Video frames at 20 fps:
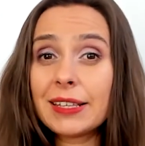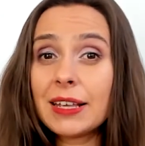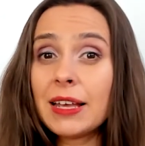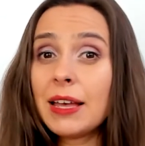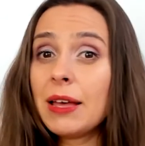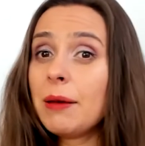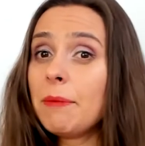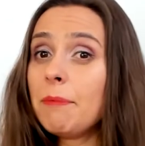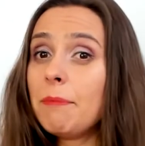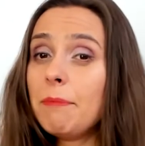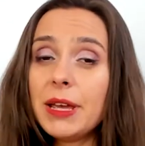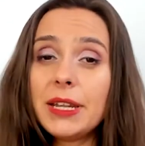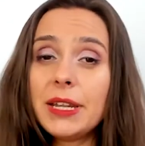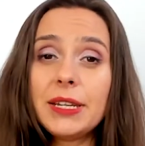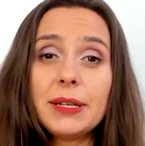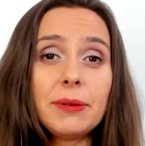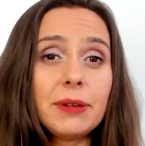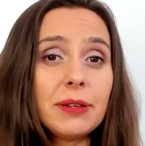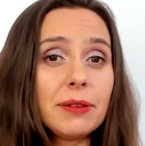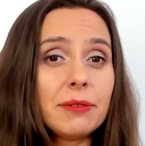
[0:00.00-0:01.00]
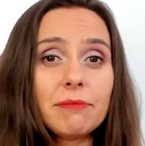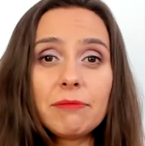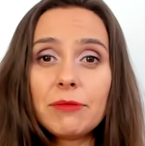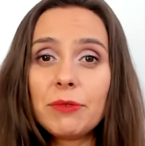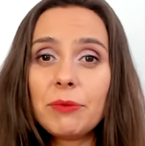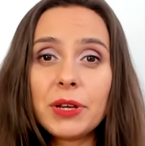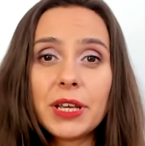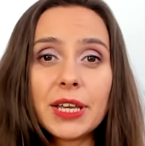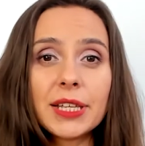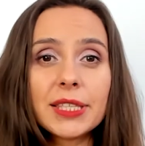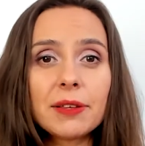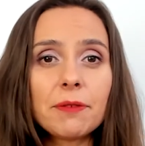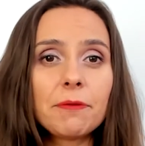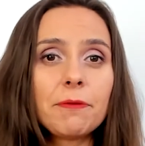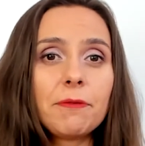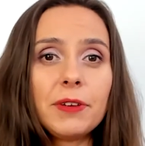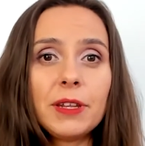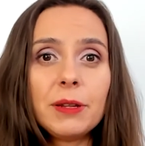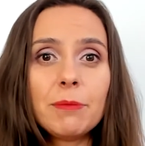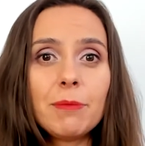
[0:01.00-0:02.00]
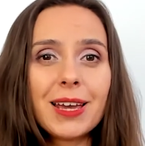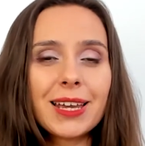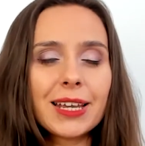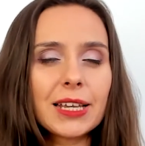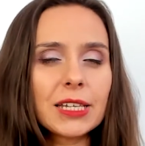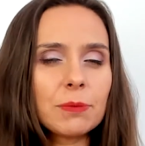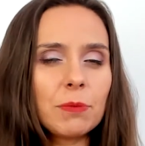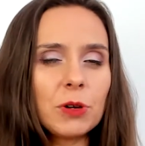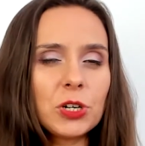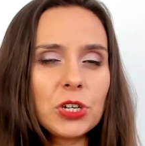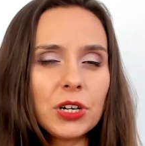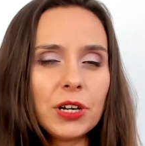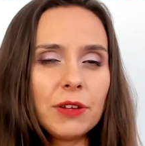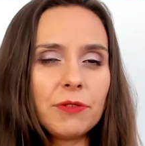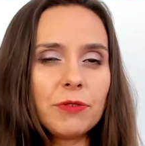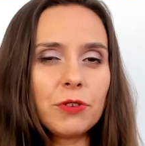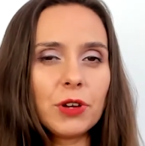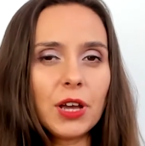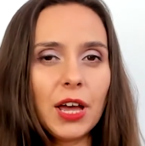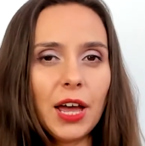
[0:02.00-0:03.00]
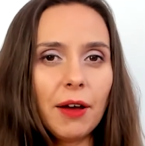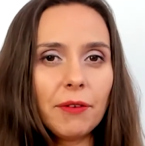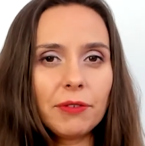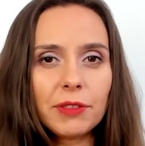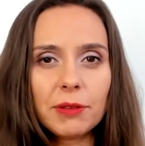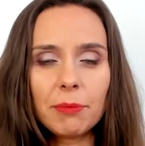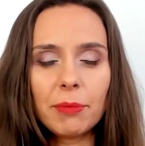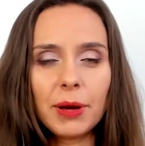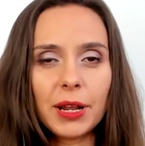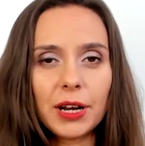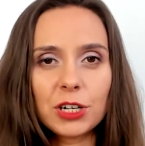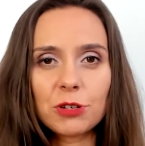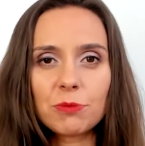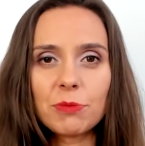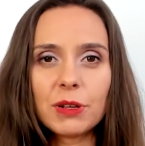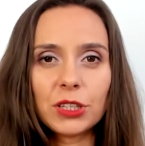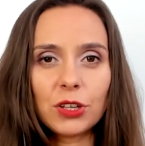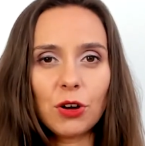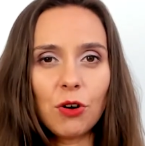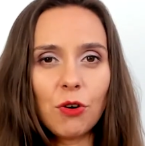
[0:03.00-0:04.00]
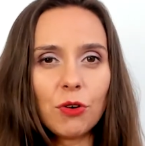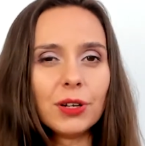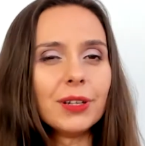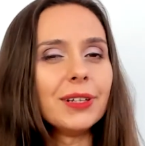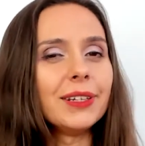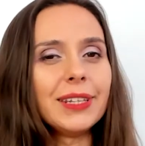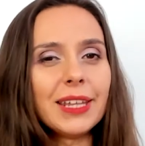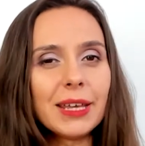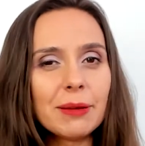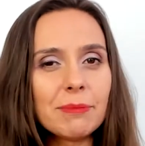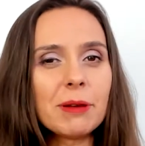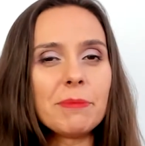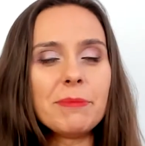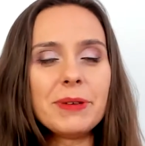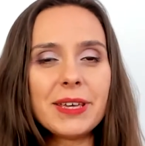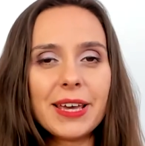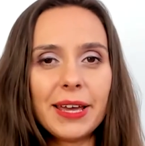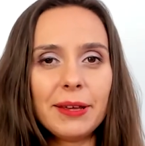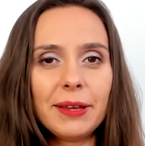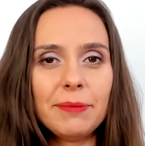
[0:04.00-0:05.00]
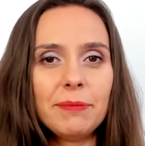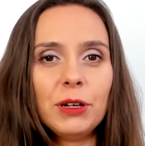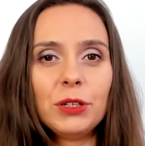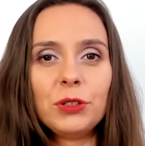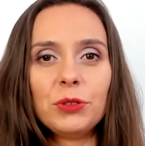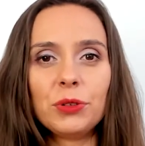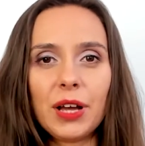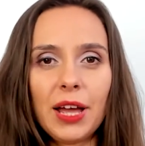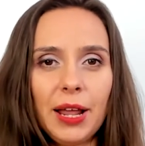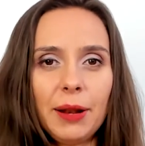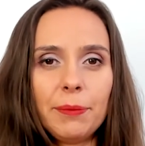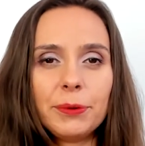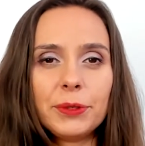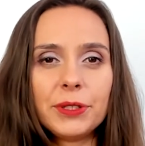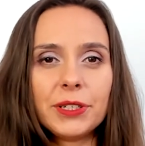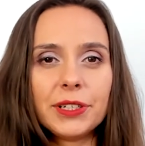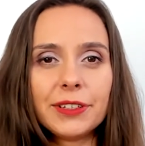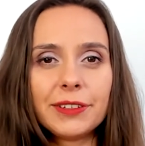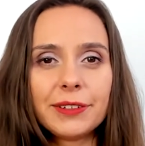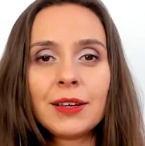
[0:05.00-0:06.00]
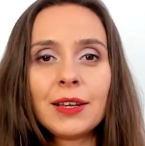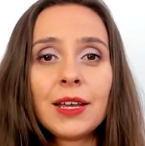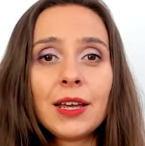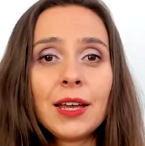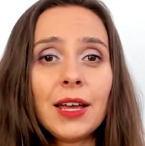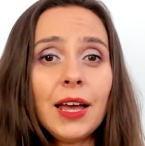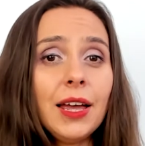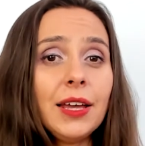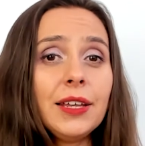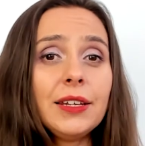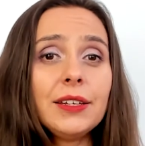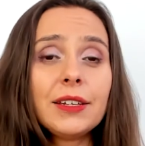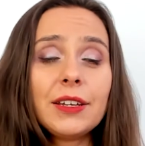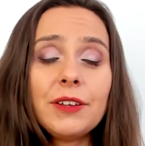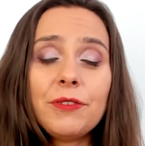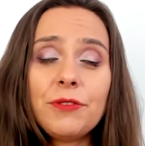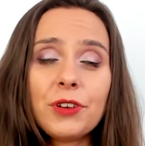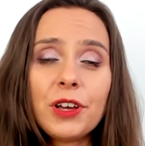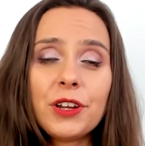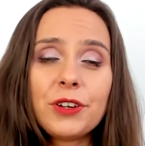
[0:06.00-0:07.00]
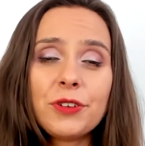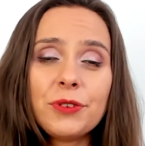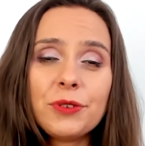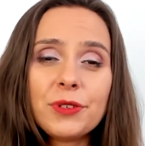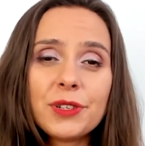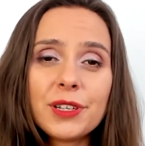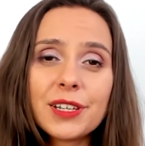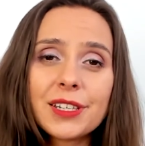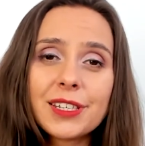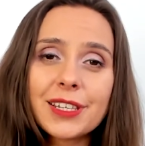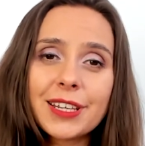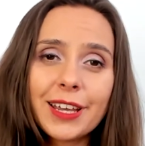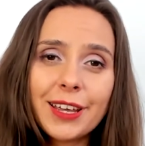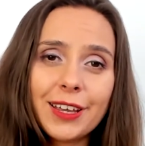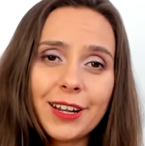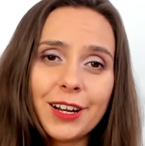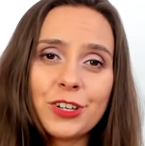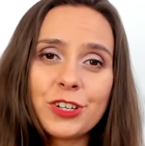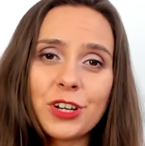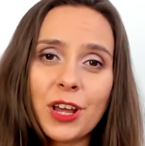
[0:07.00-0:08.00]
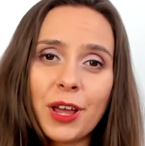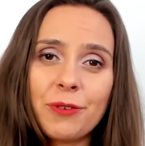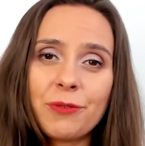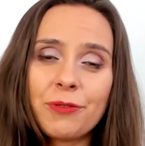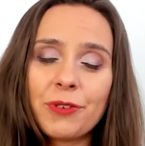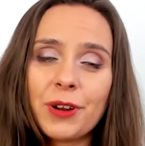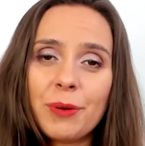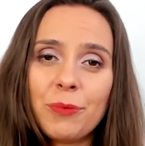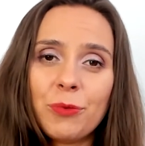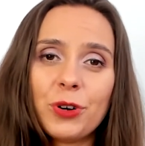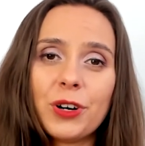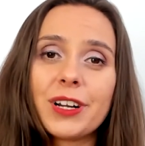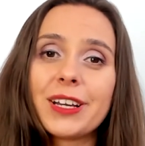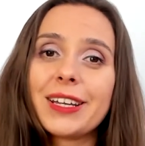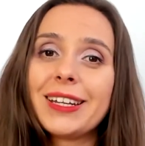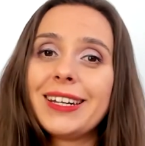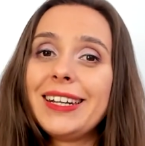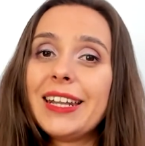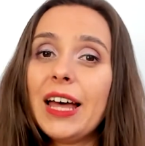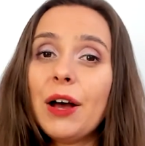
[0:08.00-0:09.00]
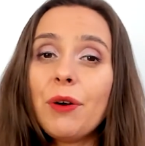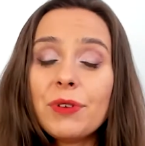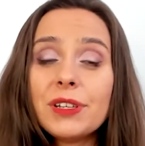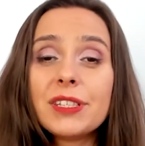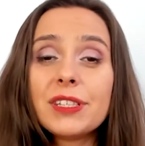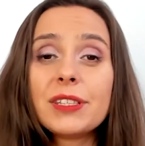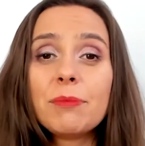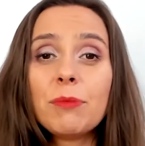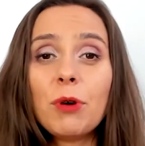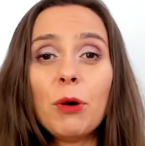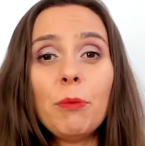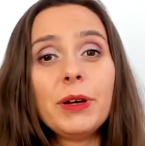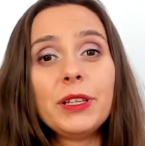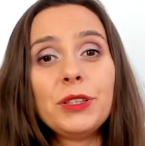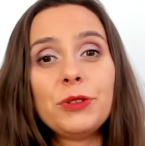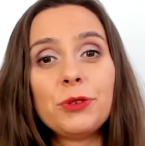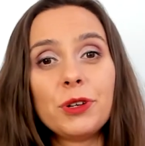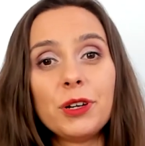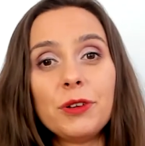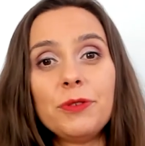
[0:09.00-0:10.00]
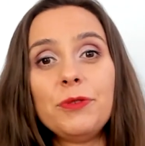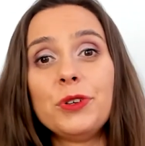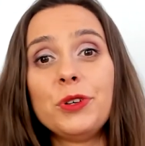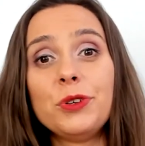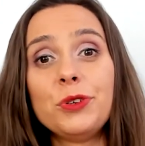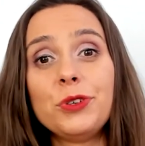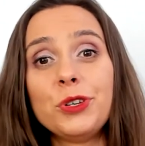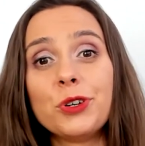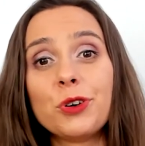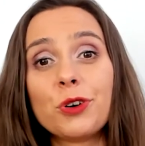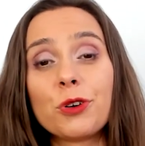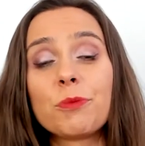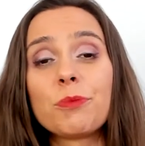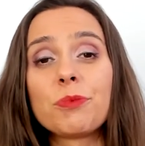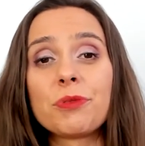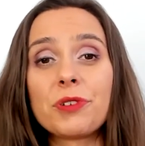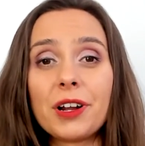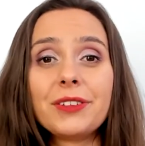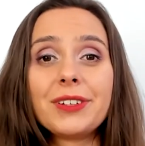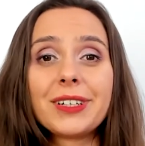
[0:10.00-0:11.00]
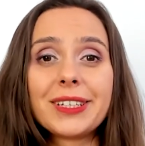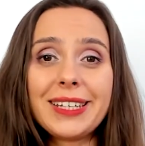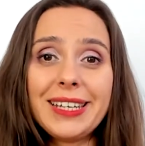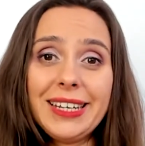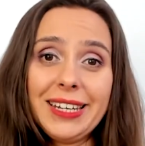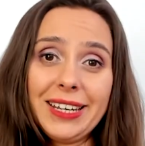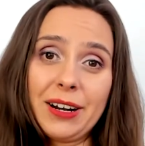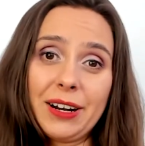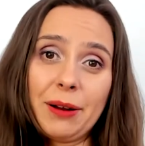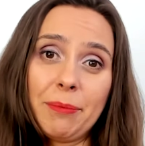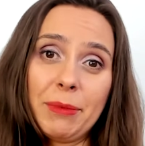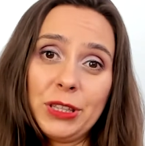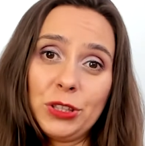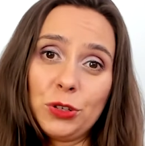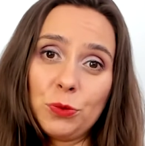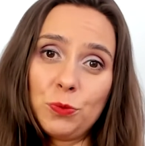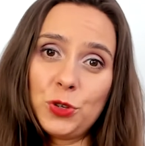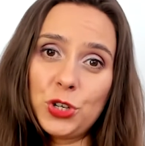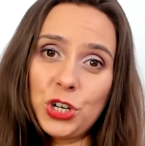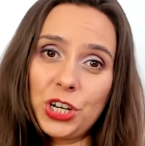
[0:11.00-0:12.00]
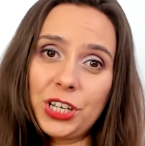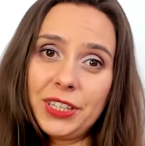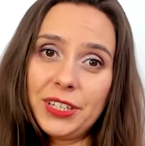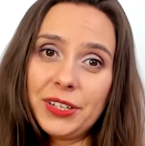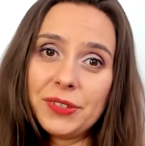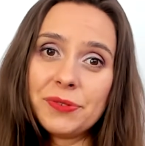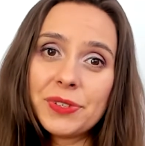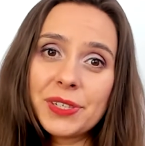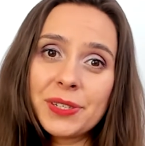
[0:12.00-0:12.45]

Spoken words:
Maybe we get some feedback, especially if you have the management on, they may be able to help with it. And if you are using Scale Agile framework, now is the moment to review your product increment objectives.